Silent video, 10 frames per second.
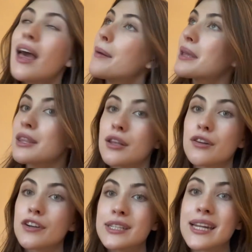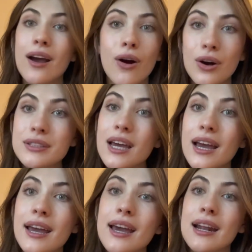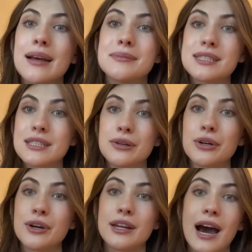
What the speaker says: be at the university all day, and I'm still good.